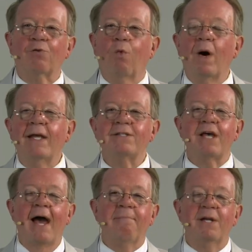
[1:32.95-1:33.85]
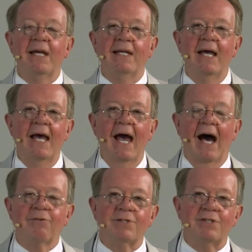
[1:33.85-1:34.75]
what is happening
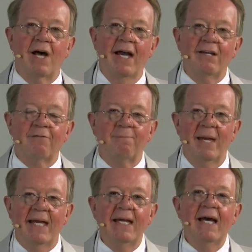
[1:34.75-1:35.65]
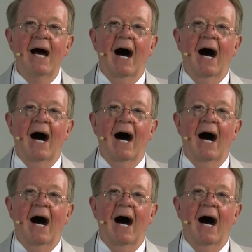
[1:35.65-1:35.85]
outside of me,